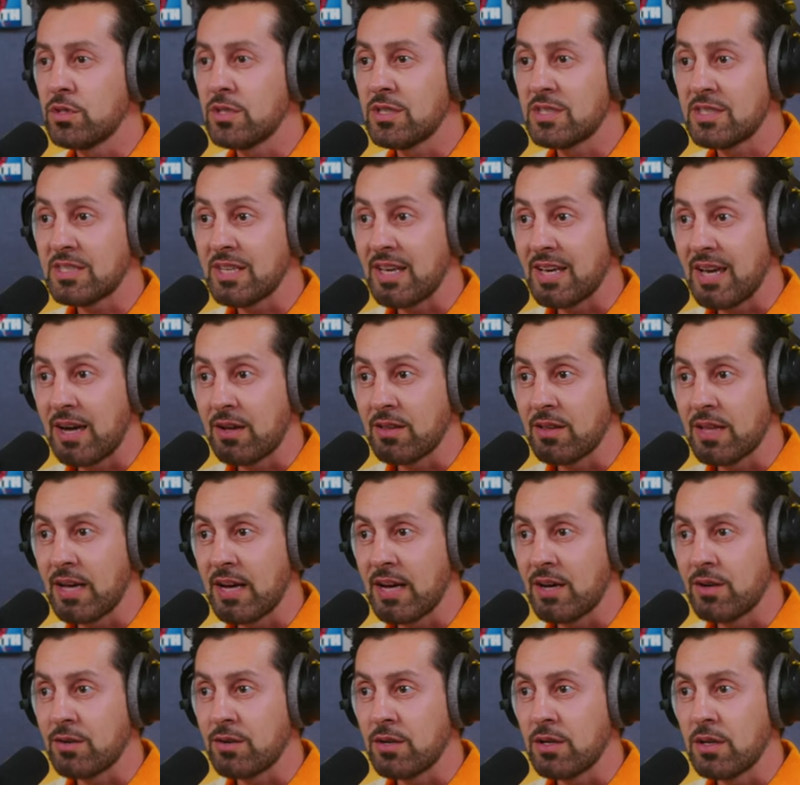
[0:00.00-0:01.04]
to say out
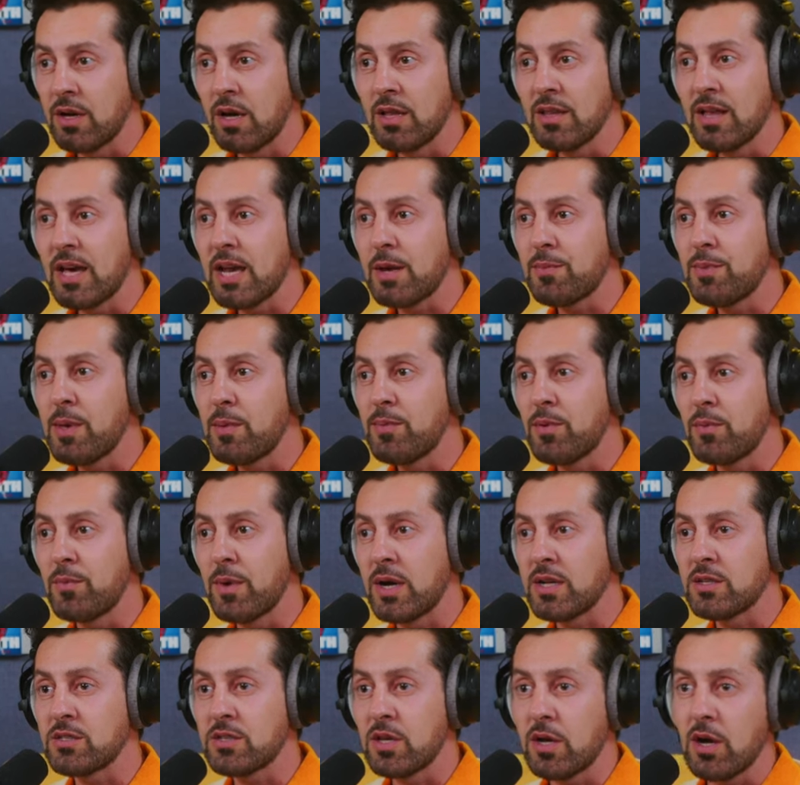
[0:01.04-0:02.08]
loud. A lot of people
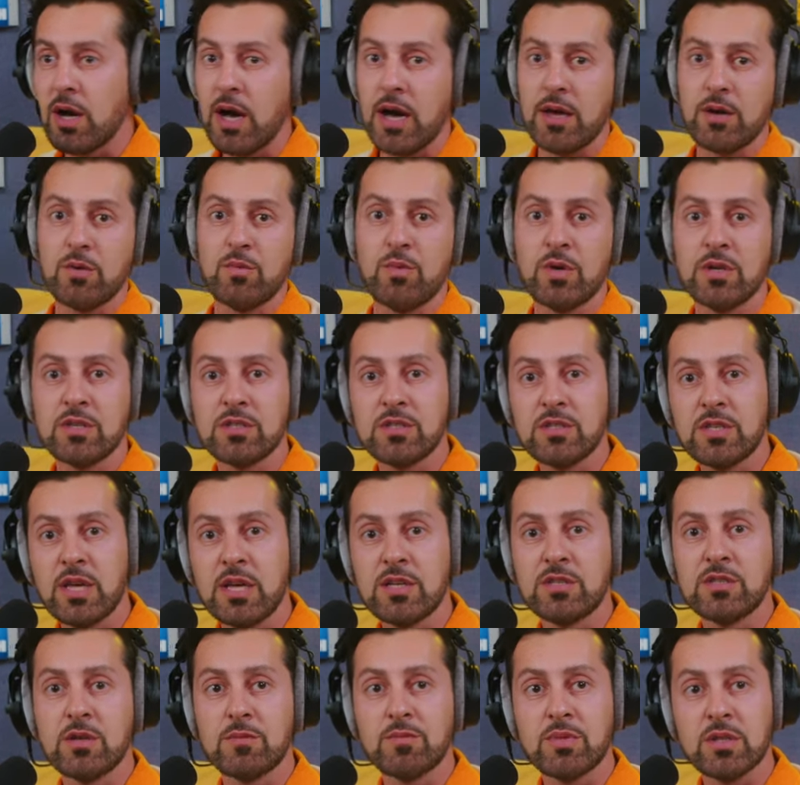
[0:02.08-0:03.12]
might say, "Oh, I don't want to say
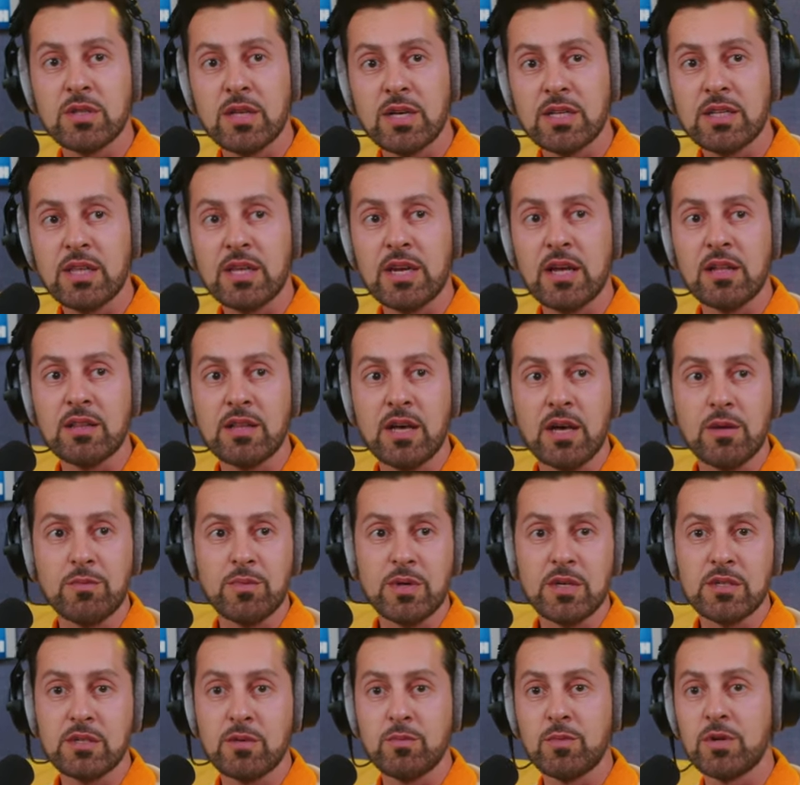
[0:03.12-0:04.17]
something like that out loud
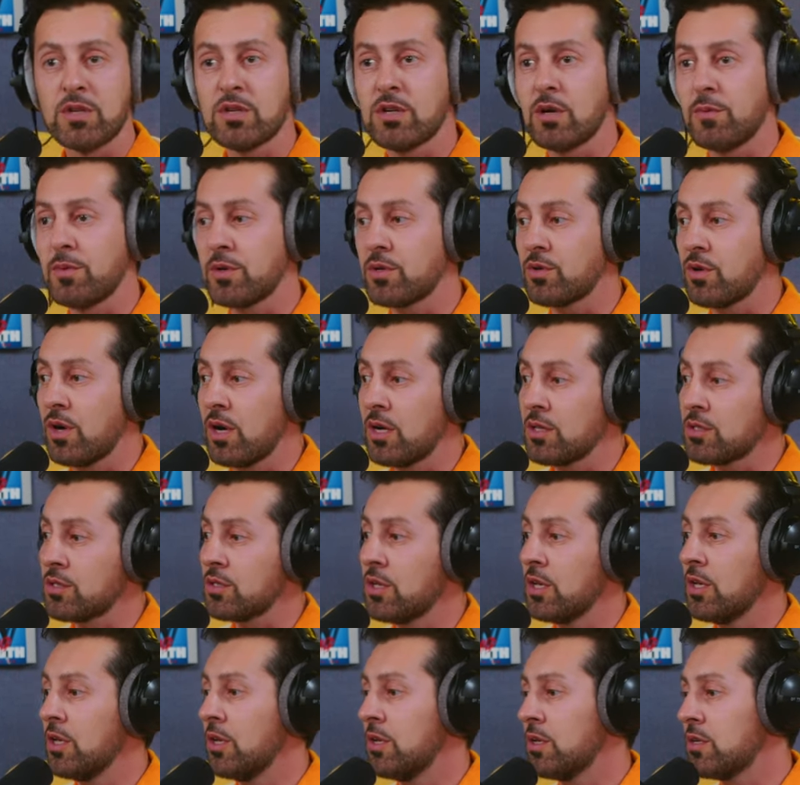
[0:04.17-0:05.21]
because I'm going to come across
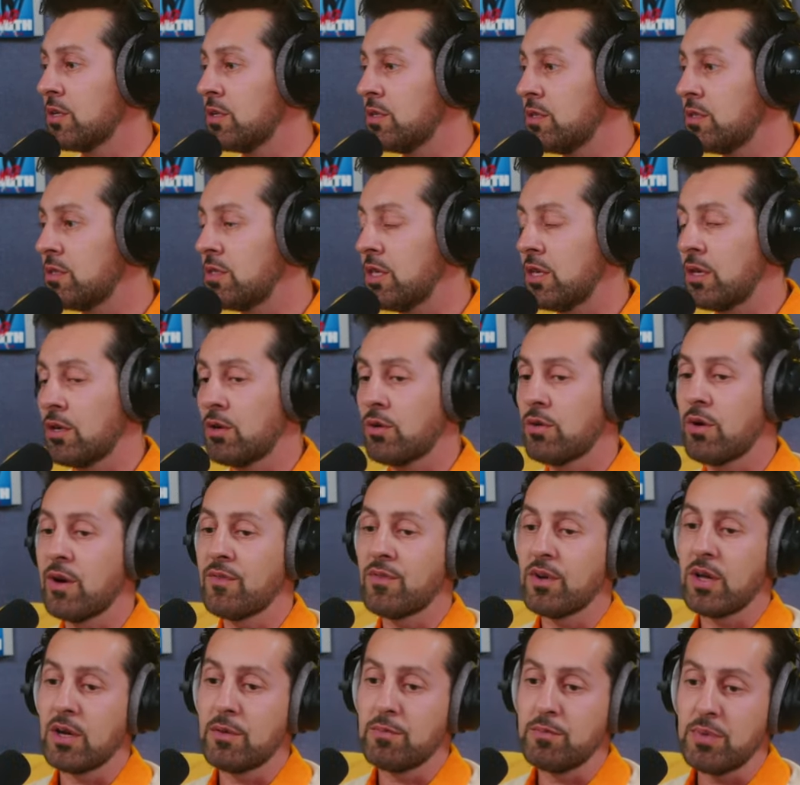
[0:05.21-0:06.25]
conceited or I've
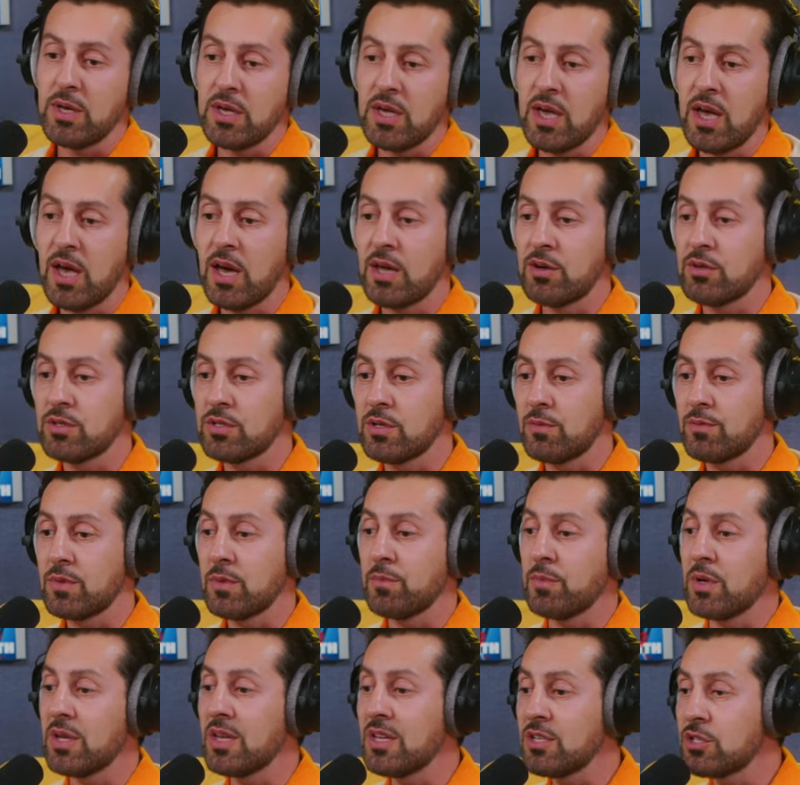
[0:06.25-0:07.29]
got a big head or something."
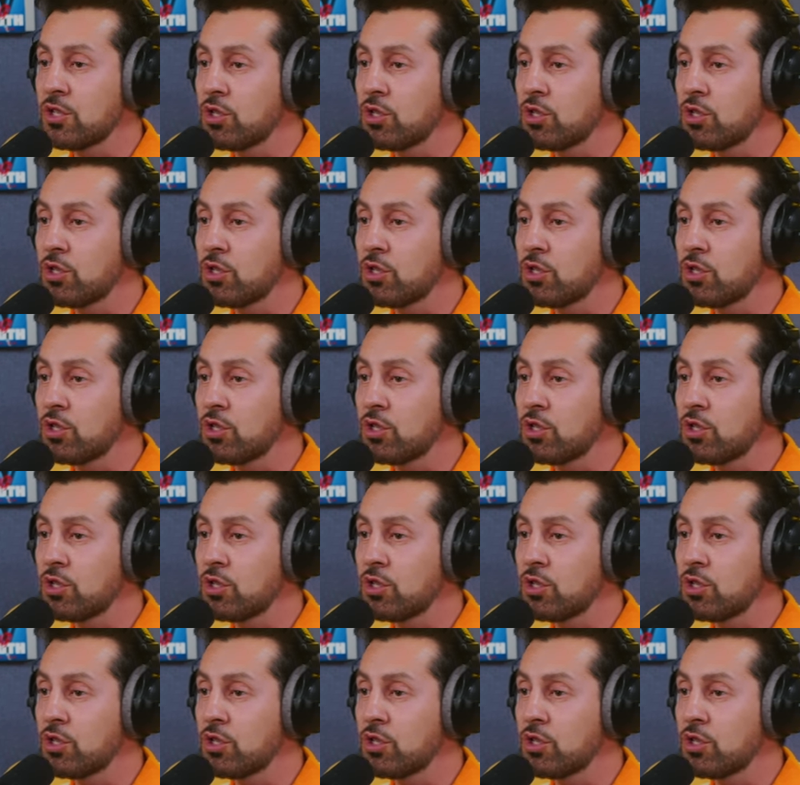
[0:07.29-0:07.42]
But it's